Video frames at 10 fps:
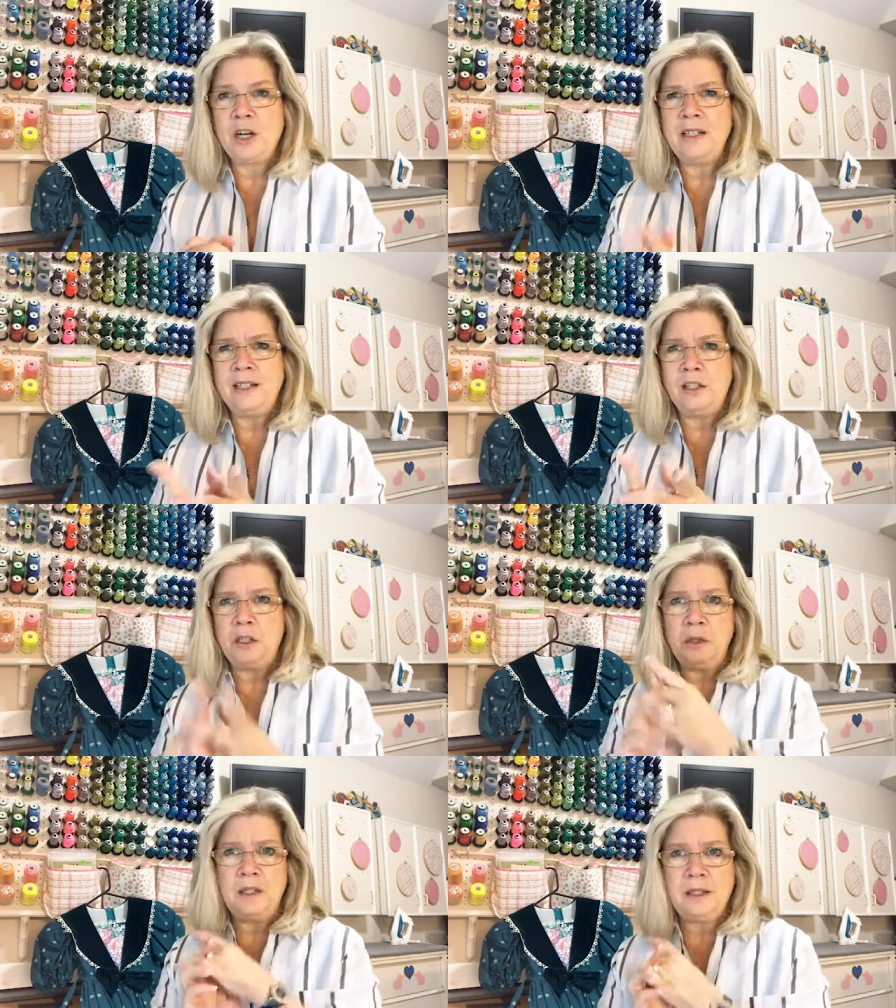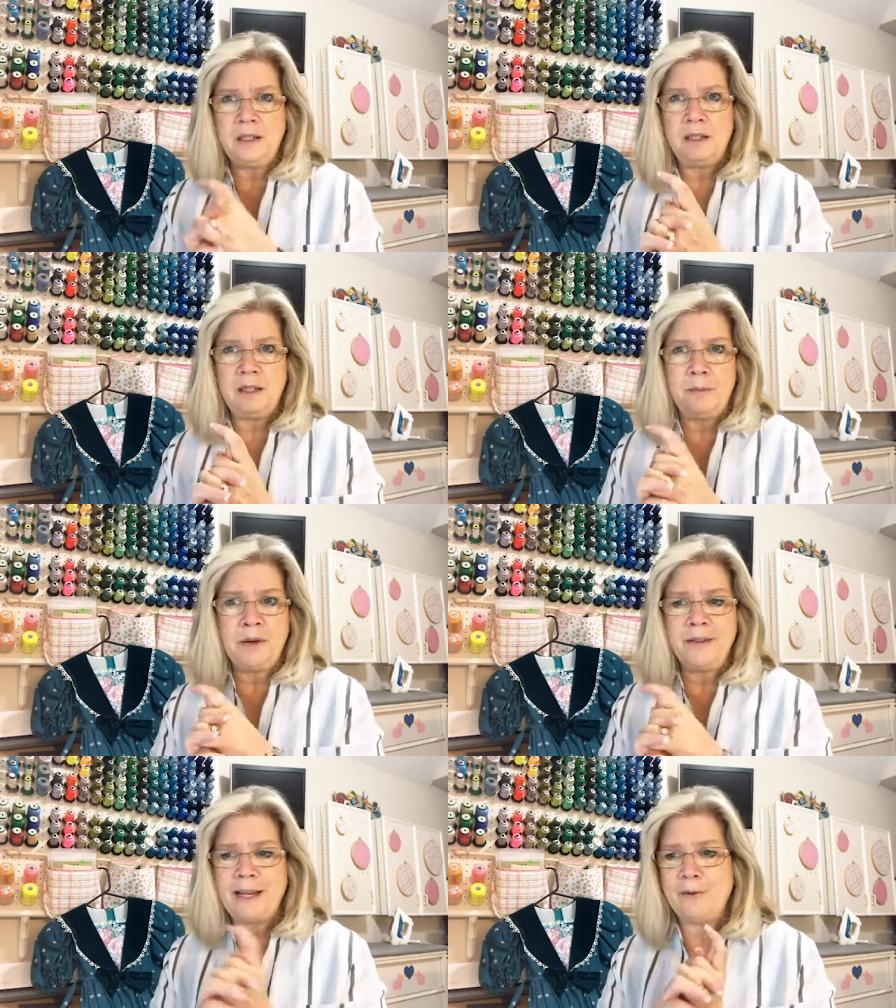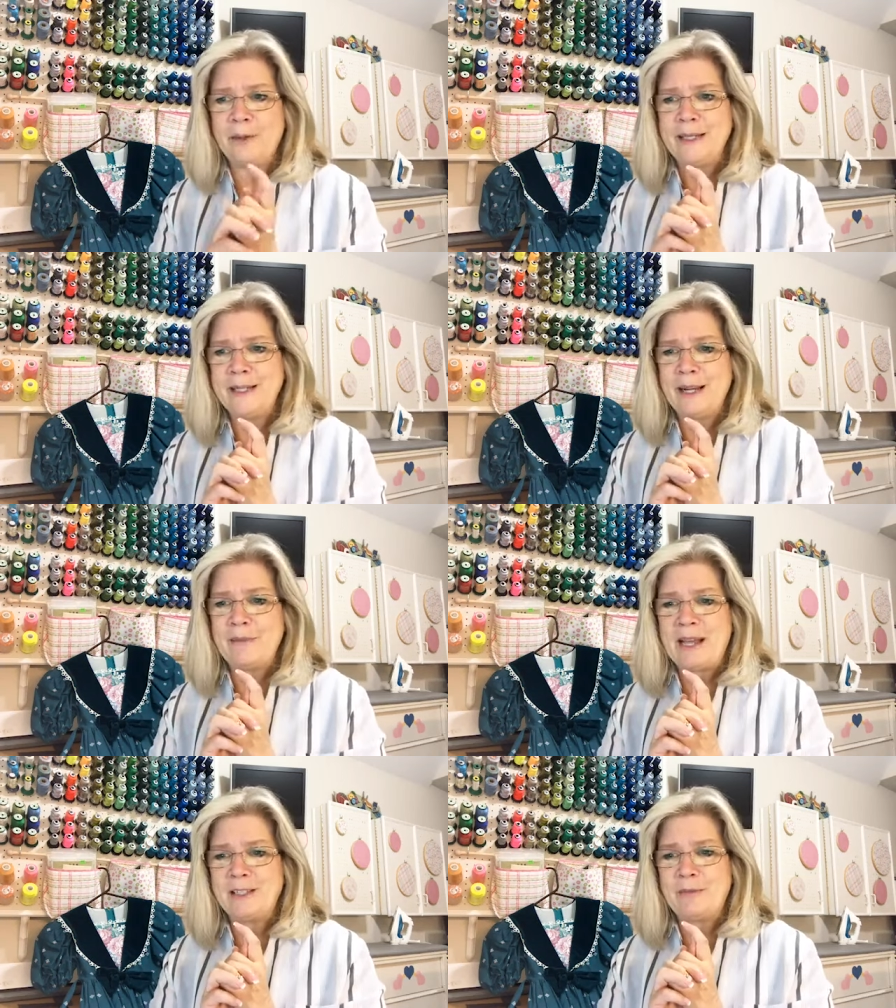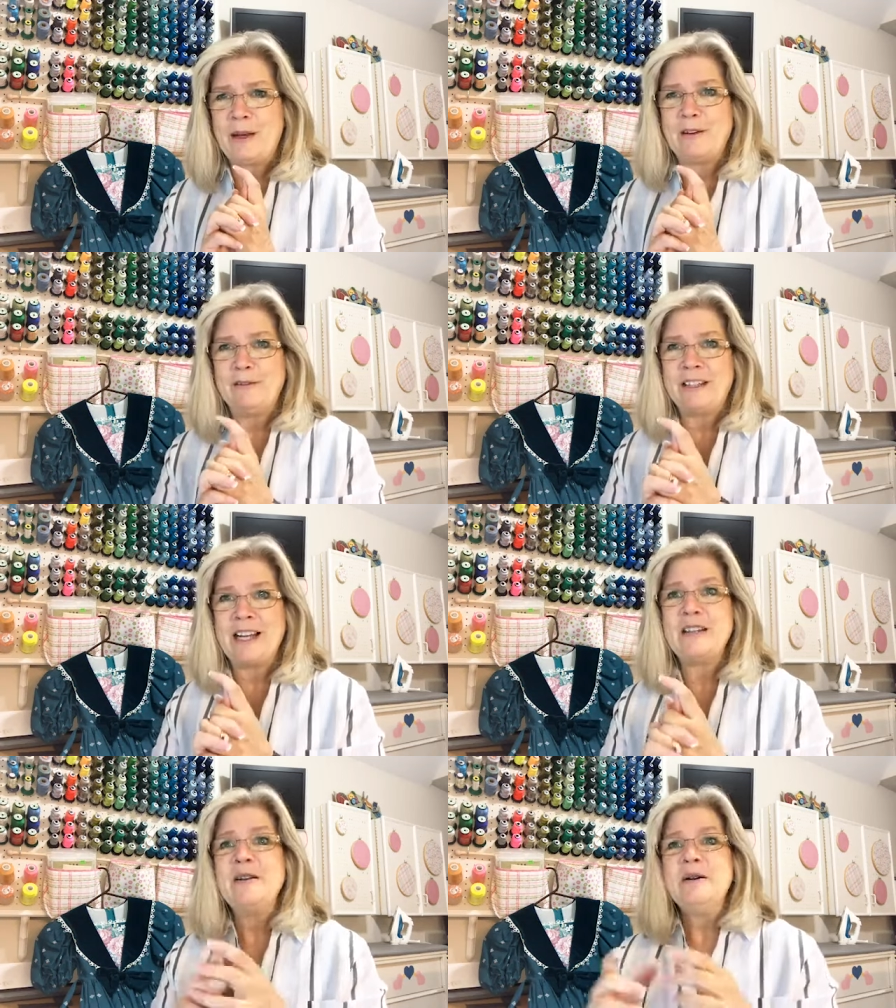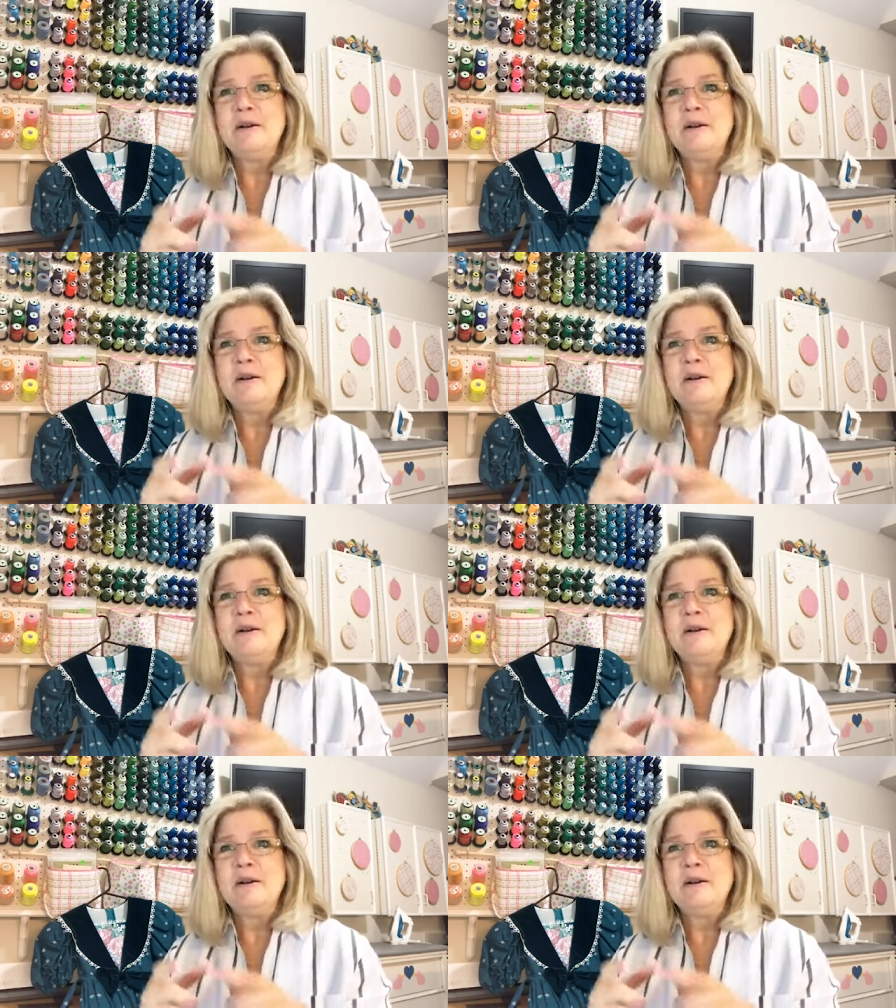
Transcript: I did a Tuesday's tip on that one time, as a matter of fact.